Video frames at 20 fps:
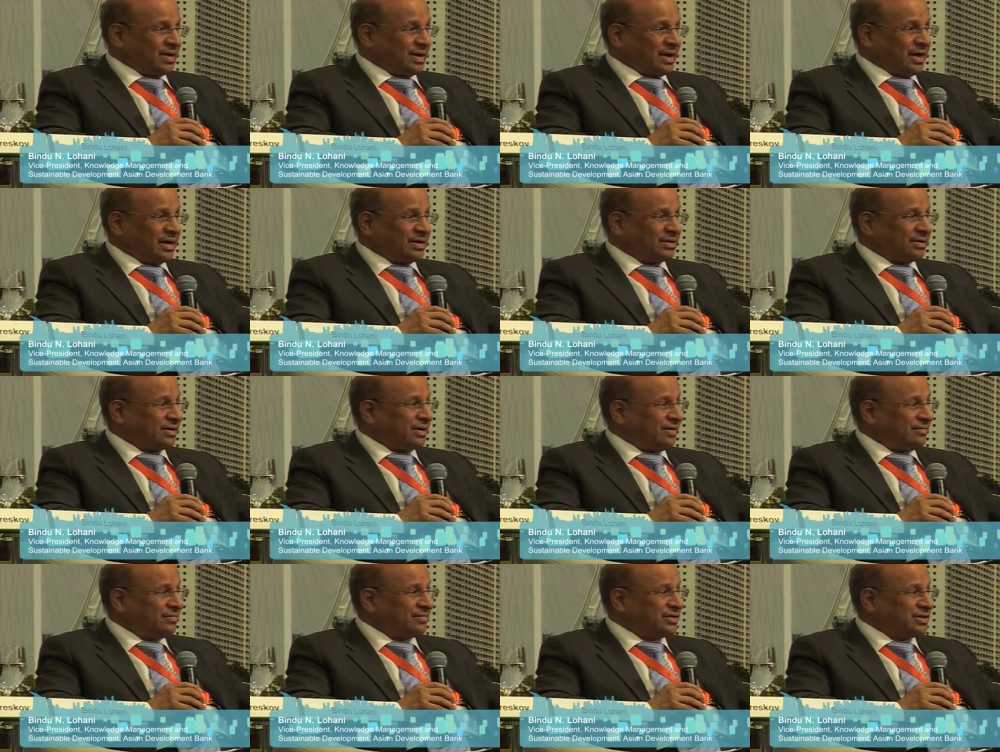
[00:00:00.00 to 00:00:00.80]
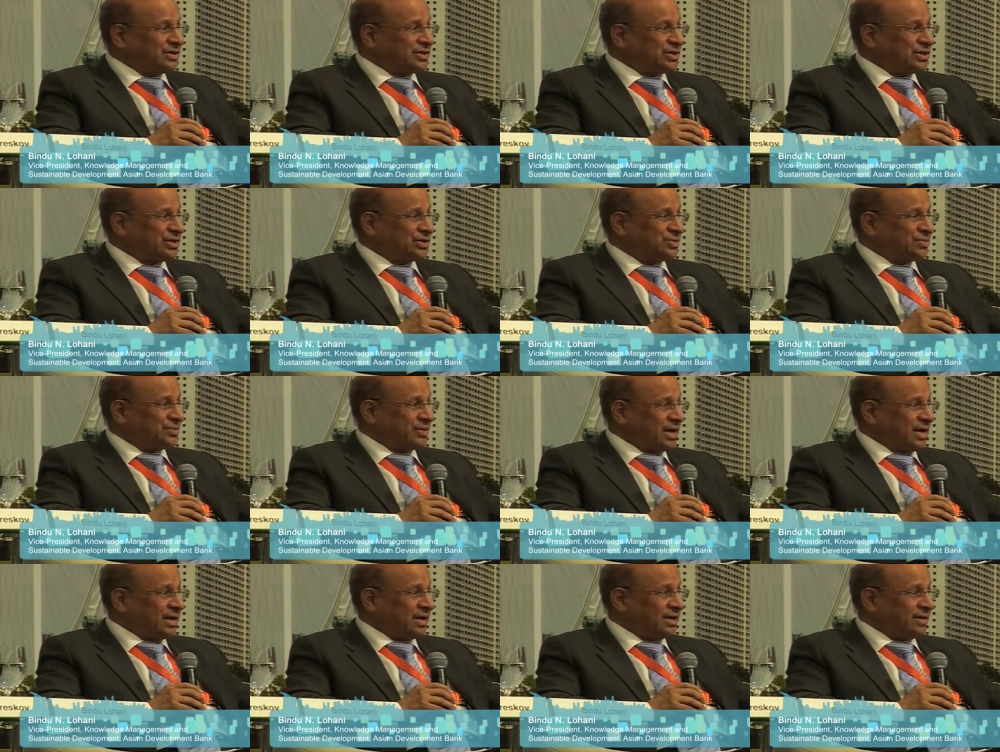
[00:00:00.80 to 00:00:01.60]
and the governance issue
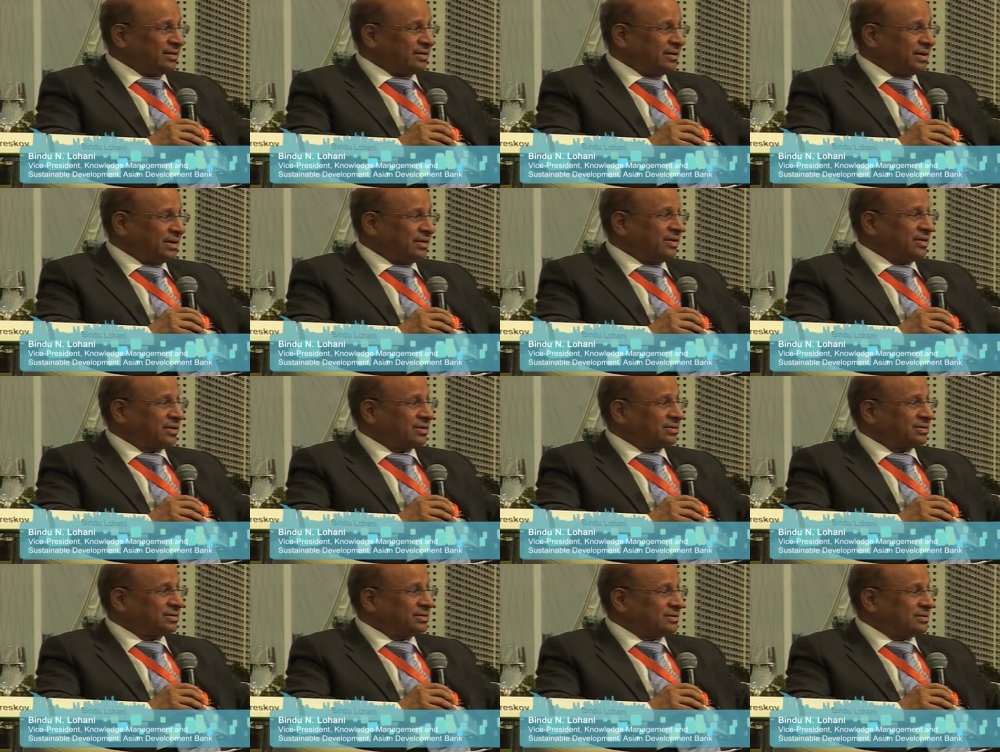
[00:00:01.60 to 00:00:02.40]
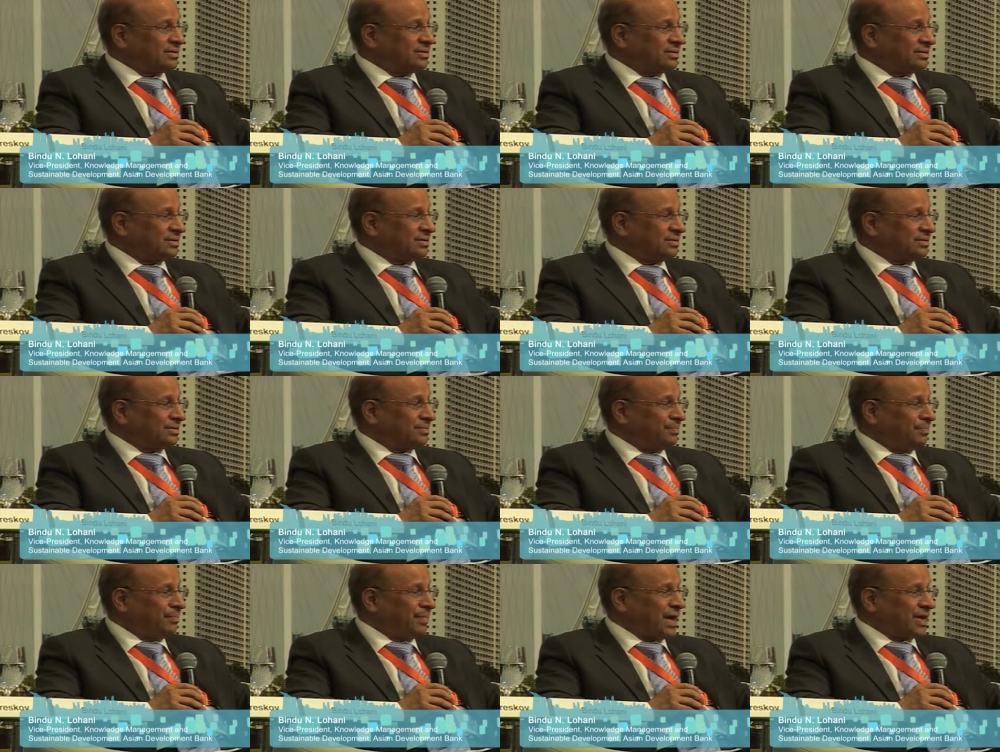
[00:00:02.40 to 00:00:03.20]
really did not uh,
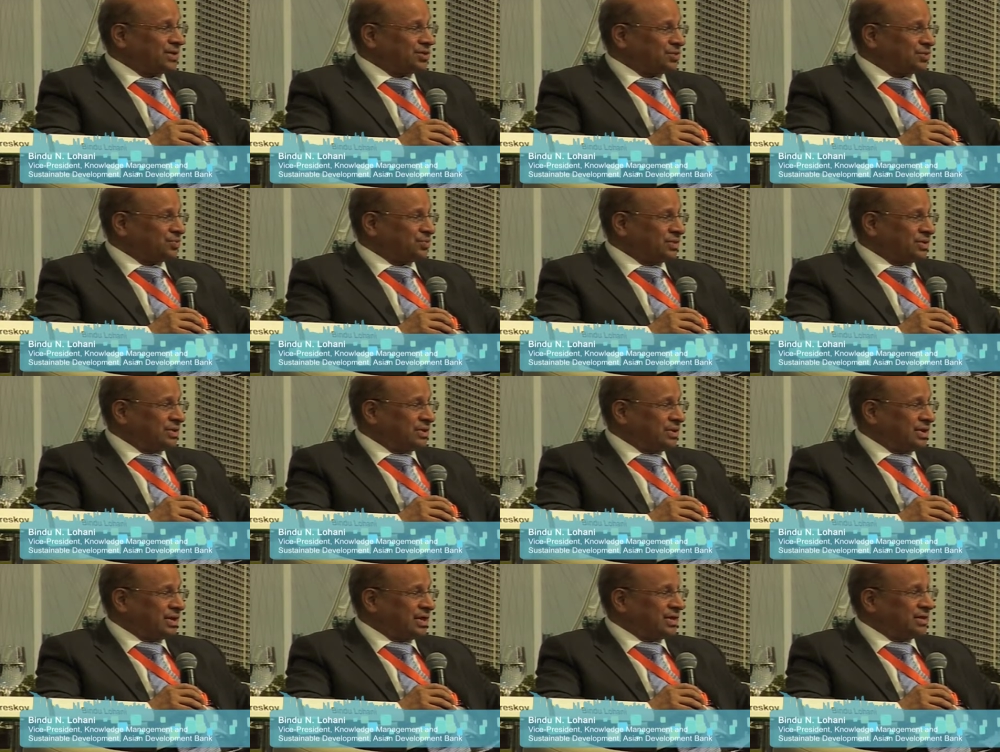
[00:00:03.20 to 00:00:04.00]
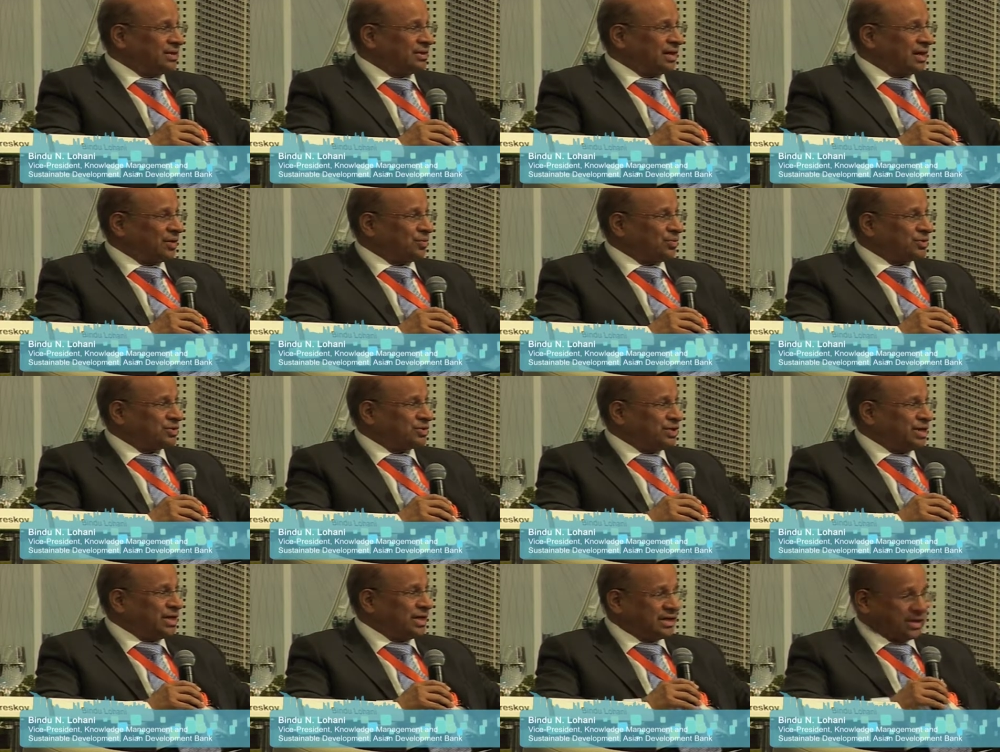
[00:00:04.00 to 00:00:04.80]
match with the need that was
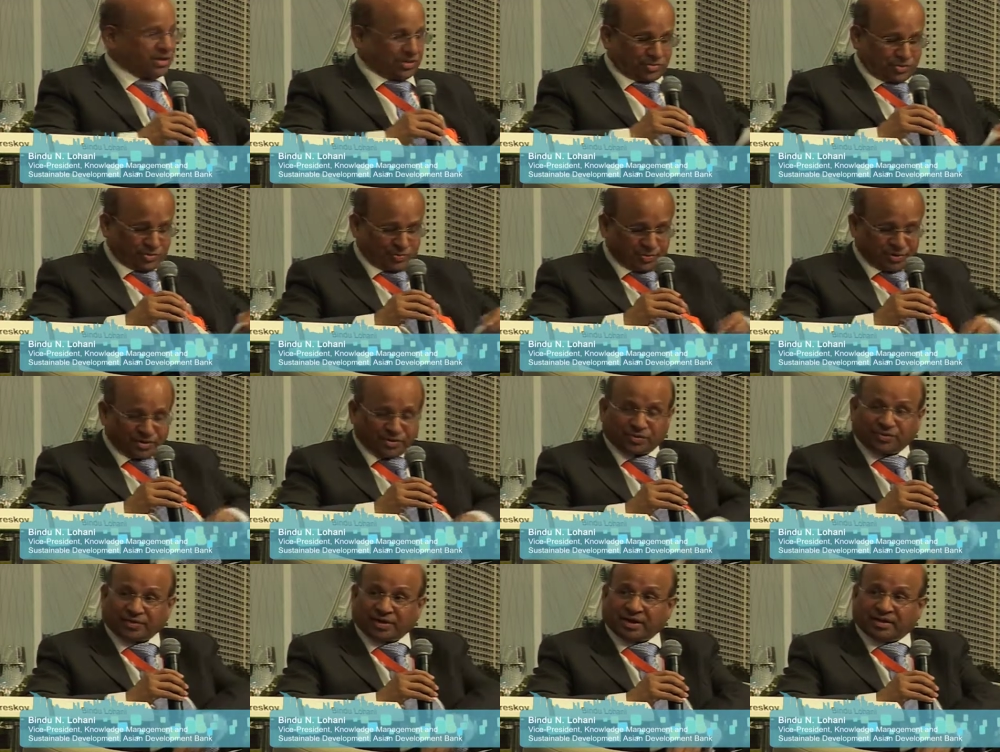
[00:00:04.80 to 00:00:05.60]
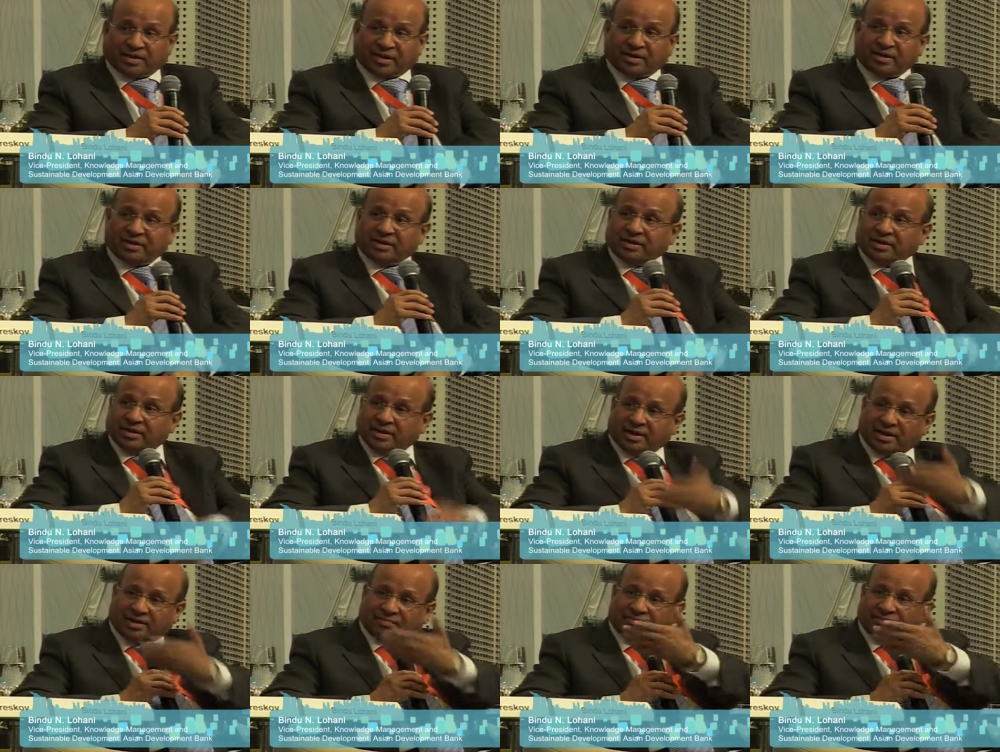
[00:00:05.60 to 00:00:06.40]
needed to put it together.
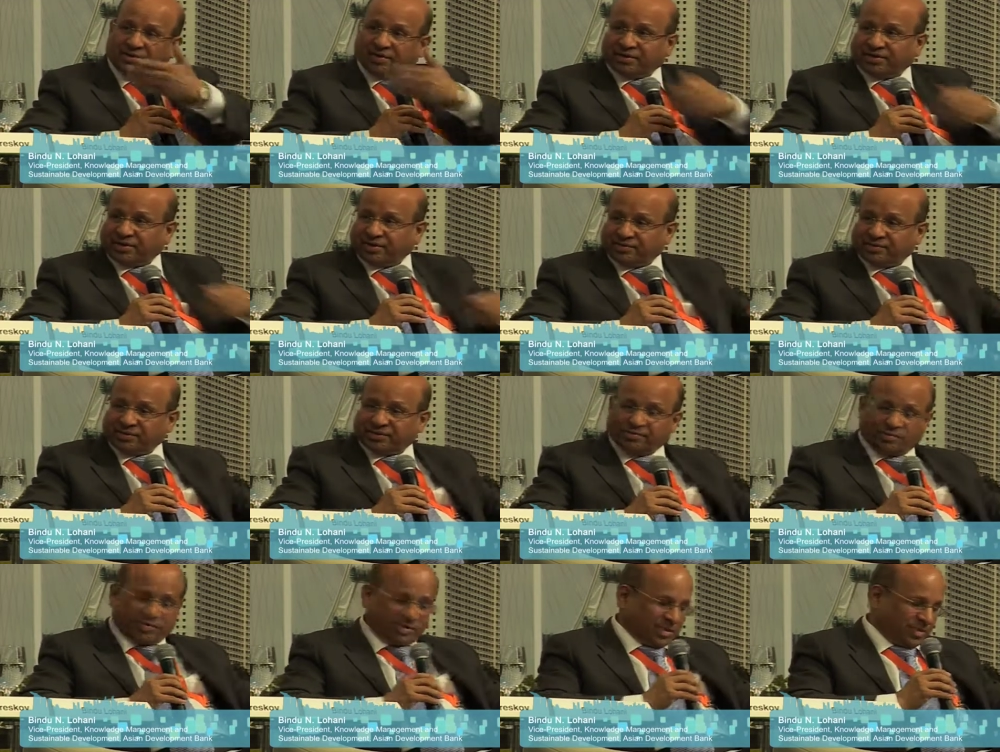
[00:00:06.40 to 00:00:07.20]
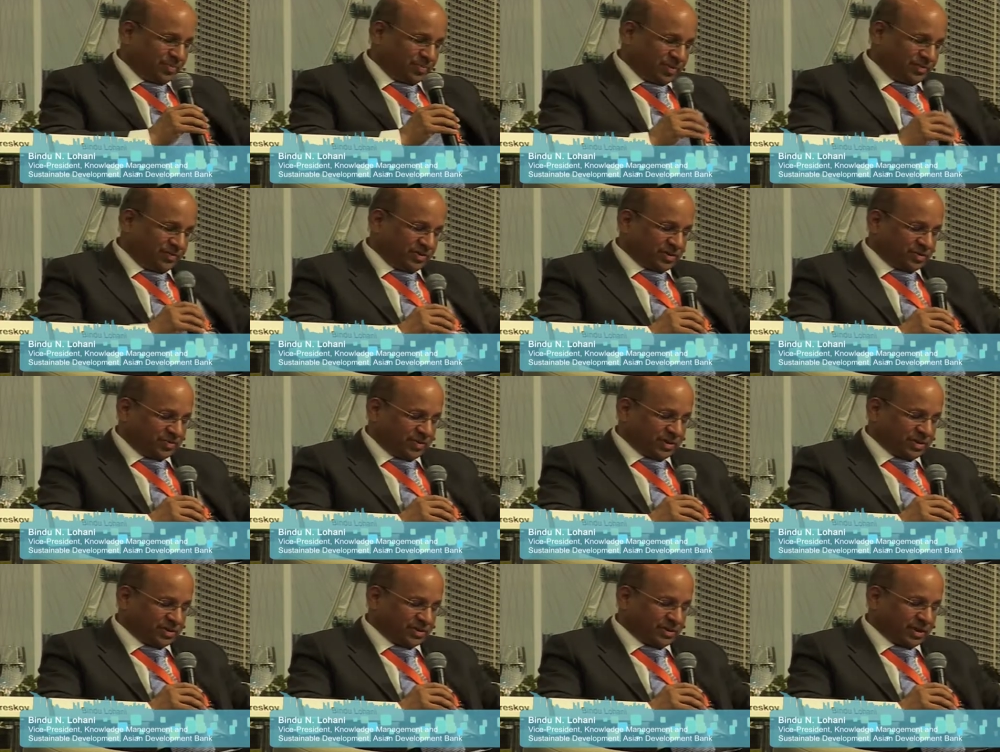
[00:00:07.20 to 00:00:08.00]
I fully agree with what the previous
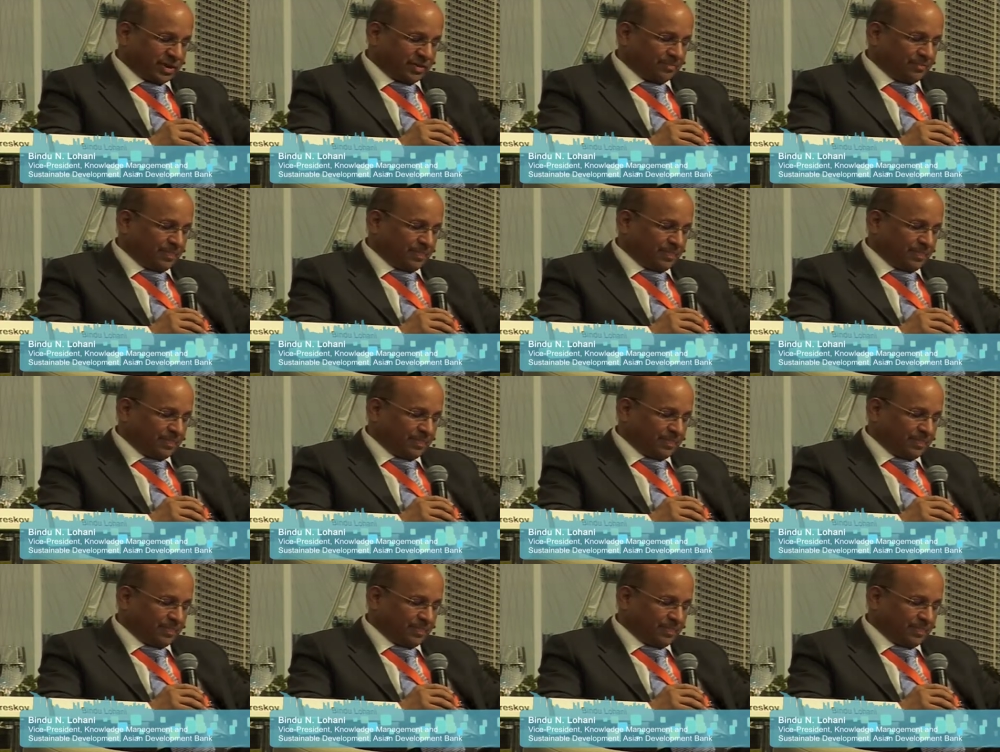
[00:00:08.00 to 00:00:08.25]
speaker said.